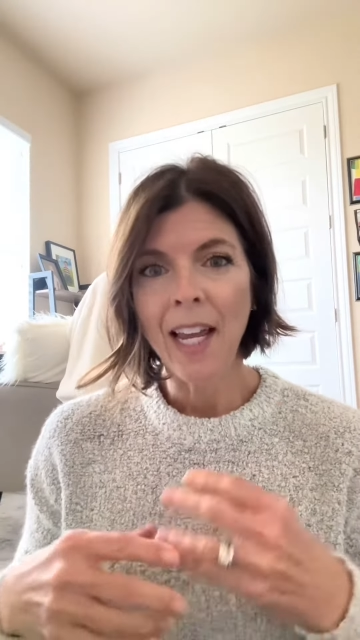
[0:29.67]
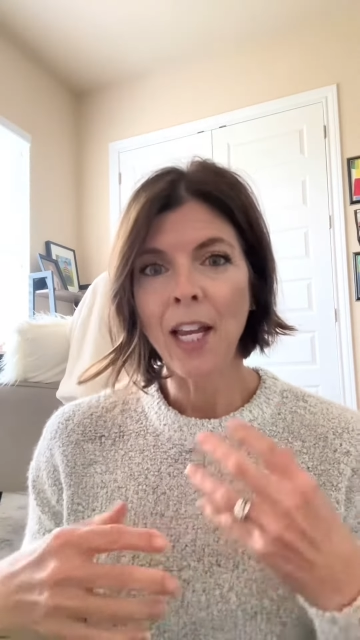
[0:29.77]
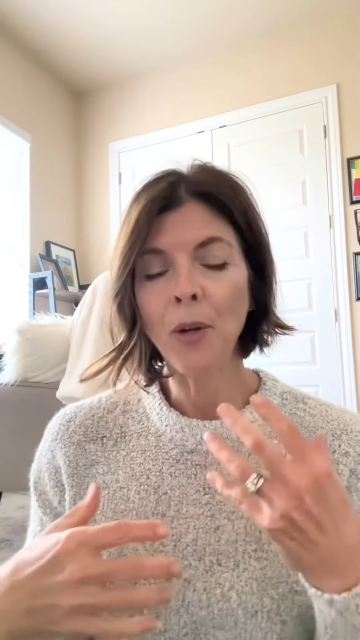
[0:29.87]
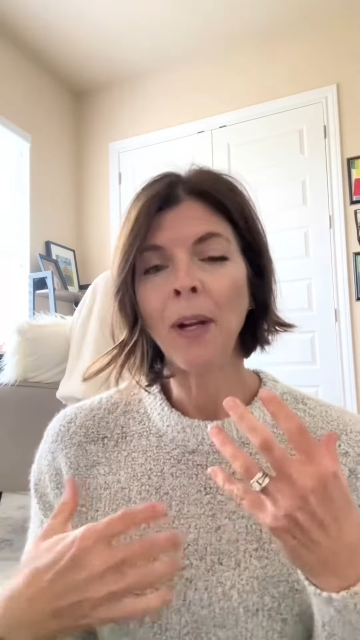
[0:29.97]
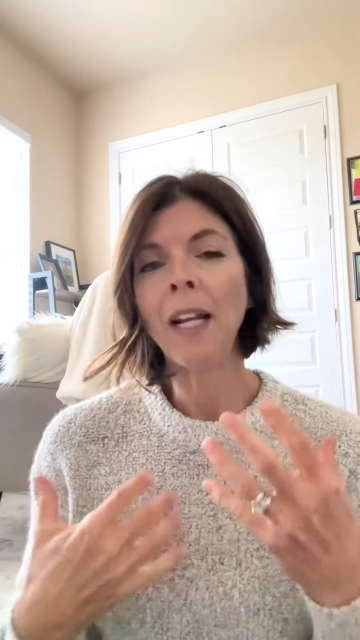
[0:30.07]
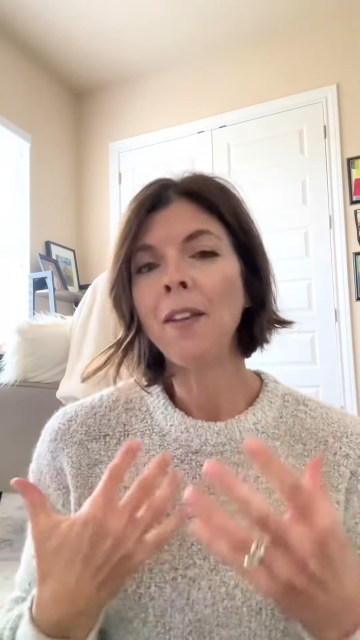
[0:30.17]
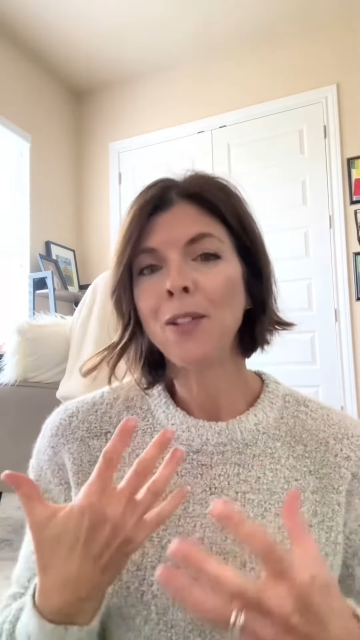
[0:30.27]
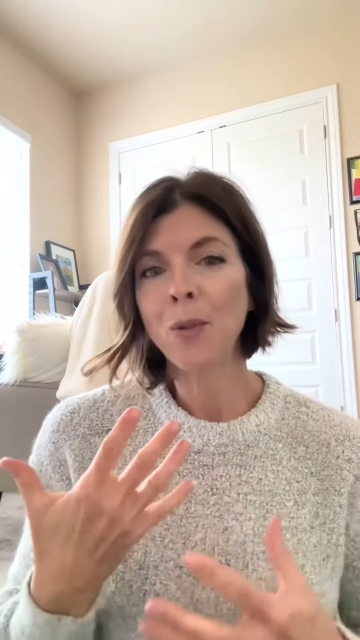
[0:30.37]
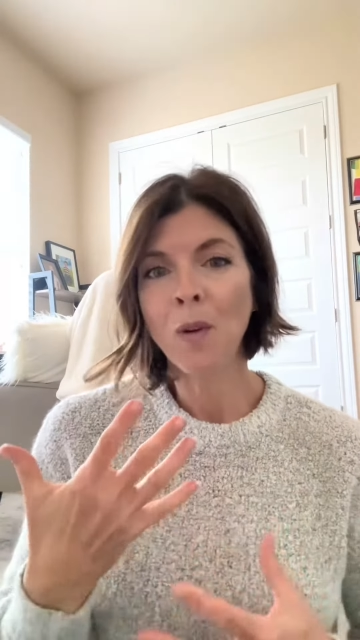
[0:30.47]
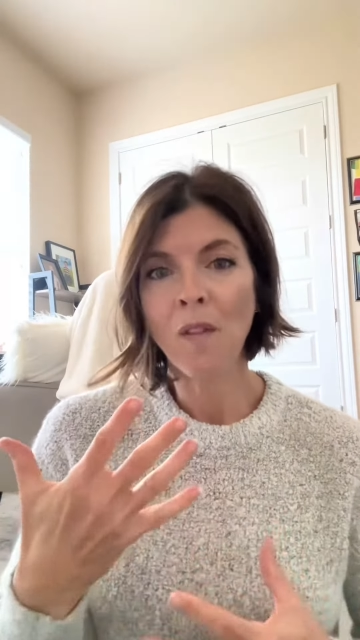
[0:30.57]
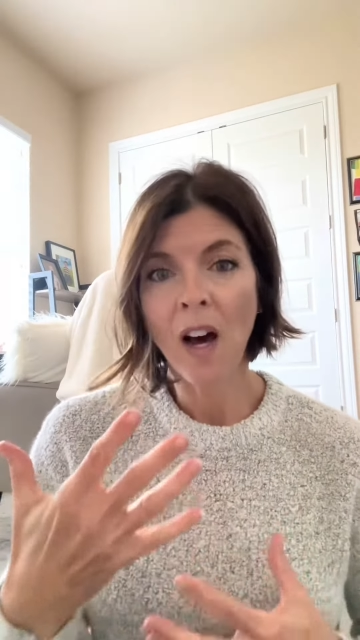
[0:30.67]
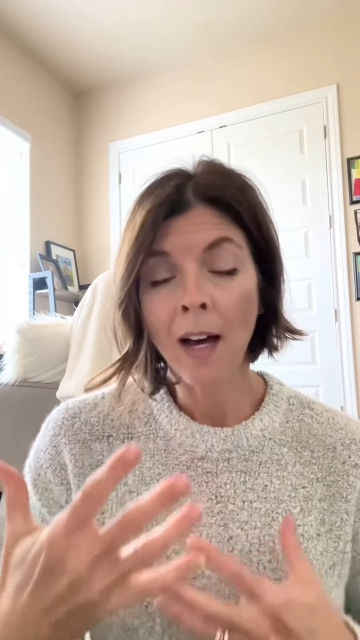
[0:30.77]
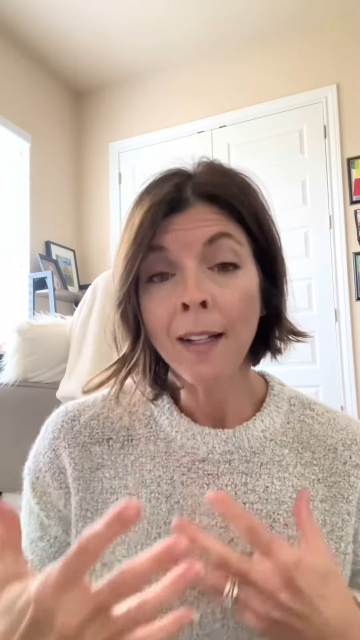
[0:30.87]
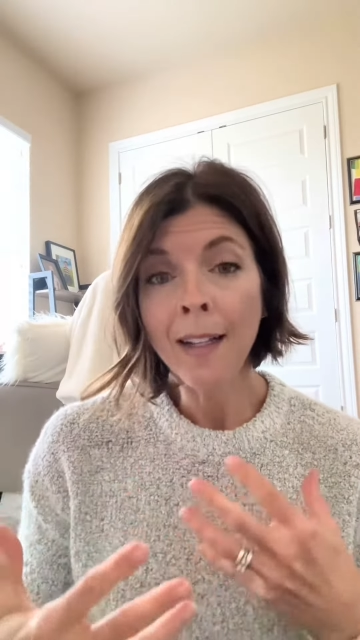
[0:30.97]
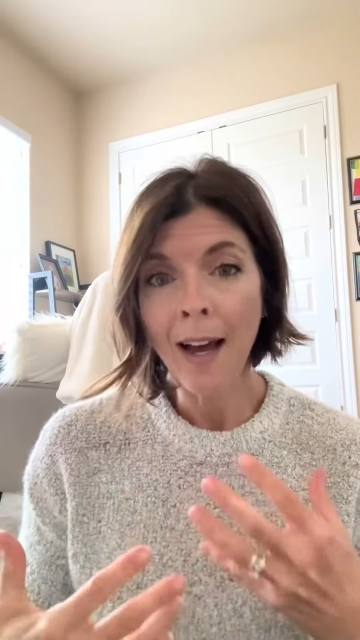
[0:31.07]
it created this sort of
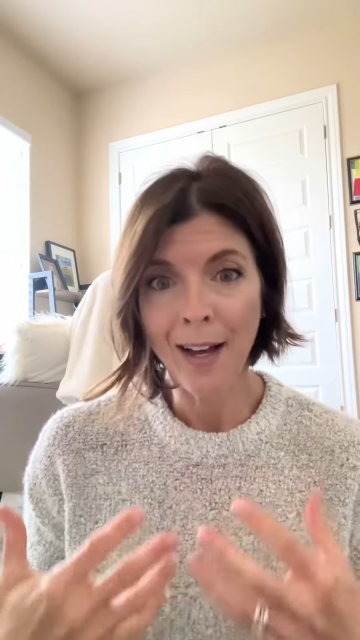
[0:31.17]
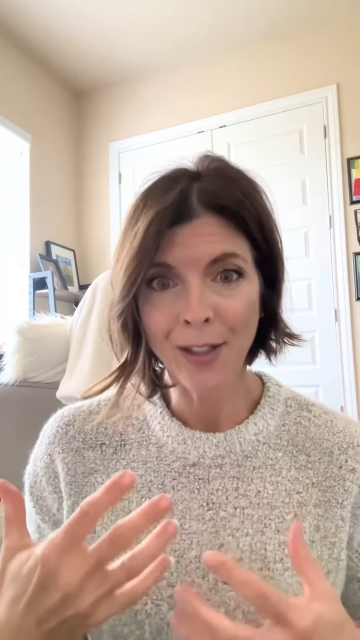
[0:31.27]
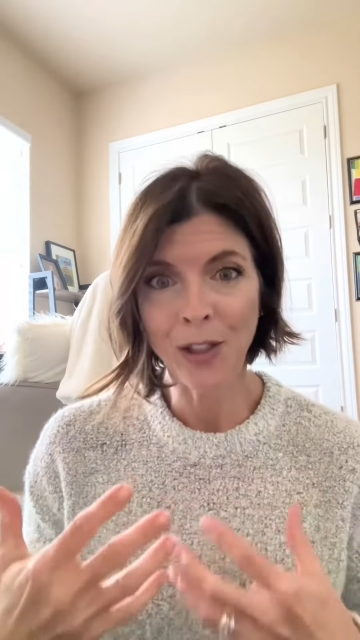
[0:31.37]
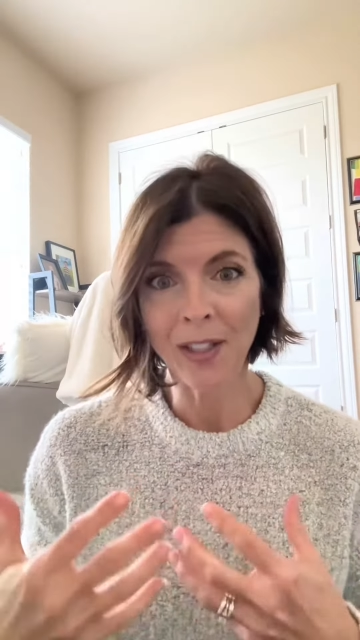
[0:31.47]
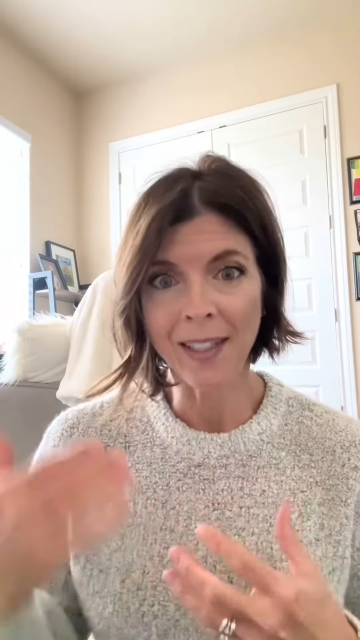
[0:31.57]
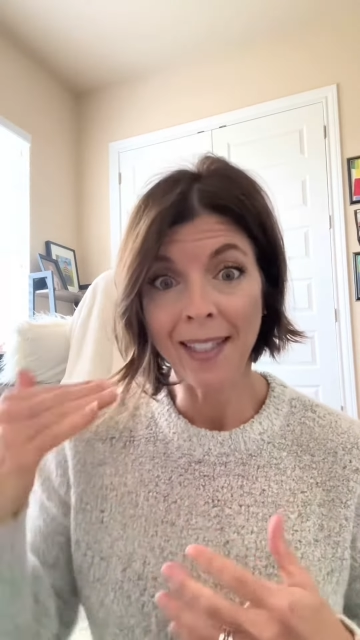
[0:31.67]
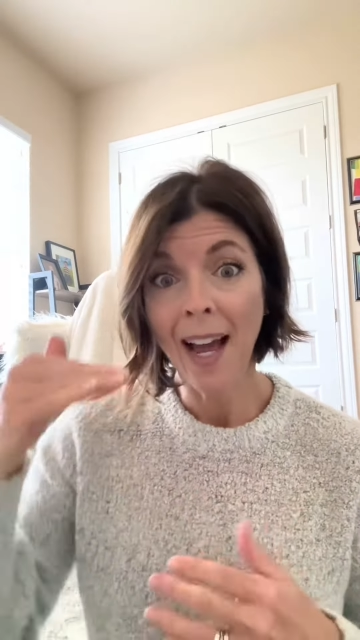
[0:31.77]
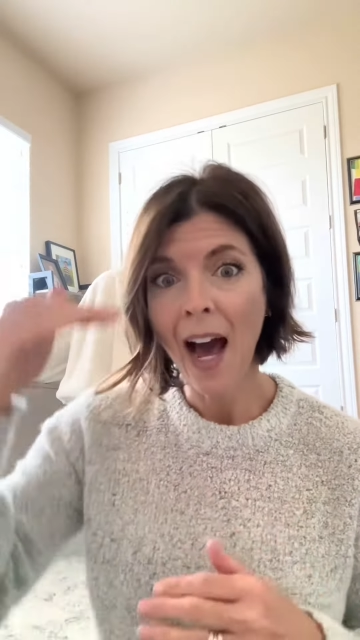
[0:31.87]
unconscious